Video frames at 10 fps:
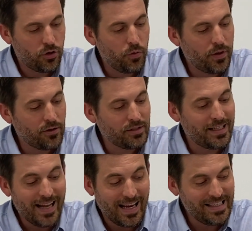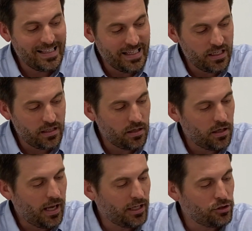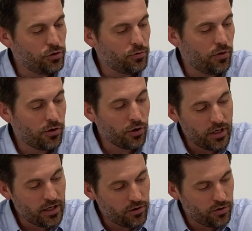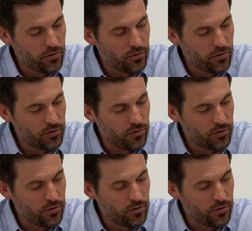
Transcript: 2019 and June 30th,